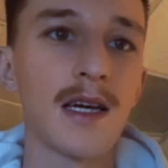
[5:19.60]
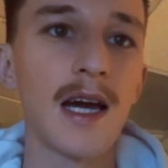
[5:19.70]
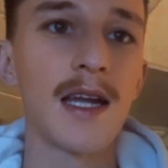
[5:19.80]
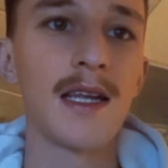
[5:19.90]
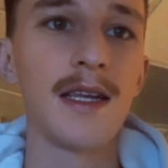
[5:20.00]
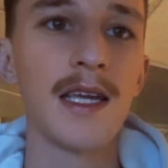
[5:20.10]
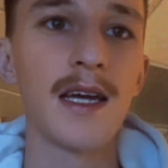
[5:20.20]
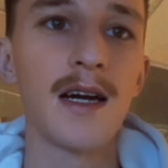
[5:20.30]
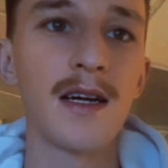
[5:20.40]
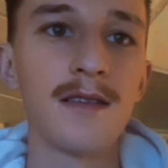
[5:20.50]
the kind of
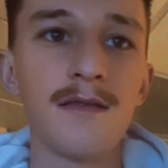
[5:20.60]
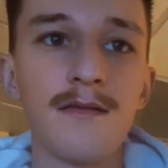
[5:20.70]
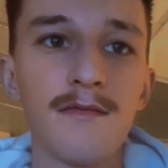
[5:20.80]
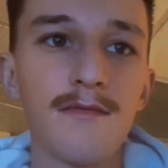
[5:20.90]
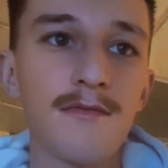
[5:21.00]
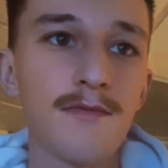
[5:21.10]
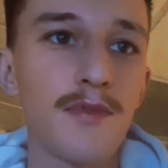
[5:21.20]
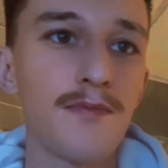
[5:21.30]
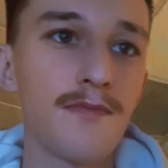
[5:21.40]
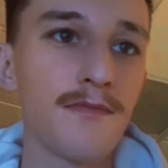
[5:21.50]
neon
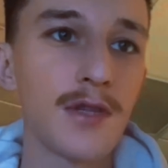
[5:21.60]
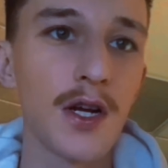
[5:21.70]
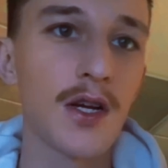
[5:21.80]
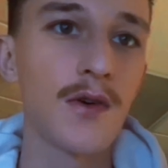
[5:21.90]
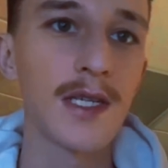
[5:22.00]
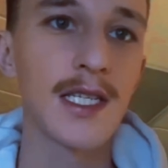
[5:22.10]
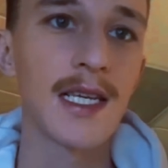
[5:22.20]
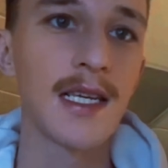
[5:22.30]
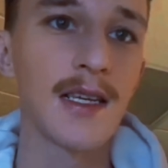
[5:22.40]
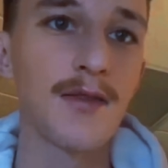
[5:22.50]

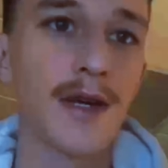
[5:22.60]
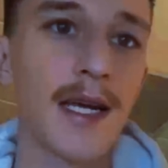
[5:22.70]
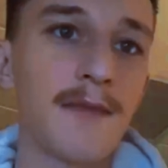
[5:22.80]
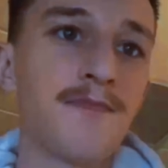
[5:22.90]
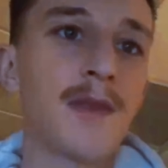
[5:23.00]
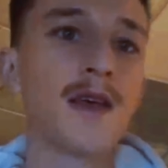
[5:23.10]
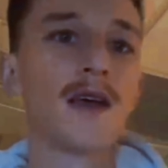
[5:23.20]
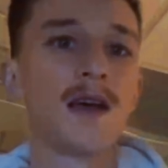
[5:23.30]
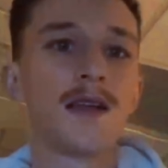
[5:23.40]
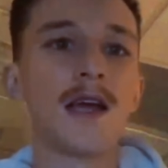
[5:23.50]
turquoisey green.
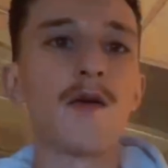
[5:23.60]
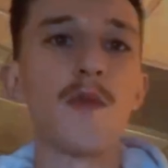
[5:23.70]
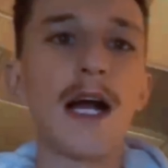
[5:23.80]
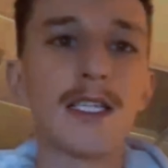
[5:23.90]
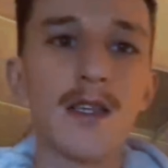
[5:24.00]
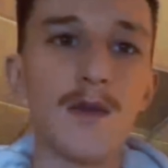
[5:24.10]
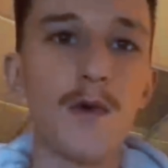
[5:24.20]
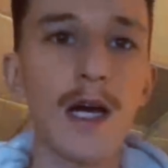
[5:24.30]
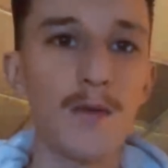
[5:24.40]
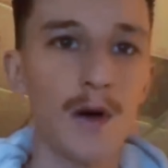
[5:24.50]
Now we're back to the
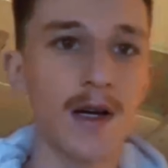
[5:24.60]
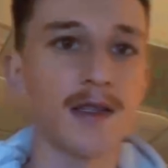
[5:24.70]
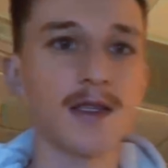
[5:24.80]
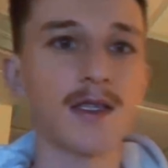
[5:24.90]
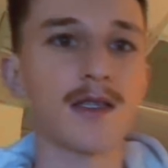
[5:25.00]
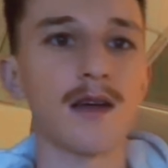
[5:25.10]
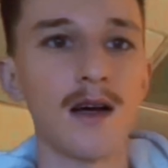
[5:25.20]
white ones.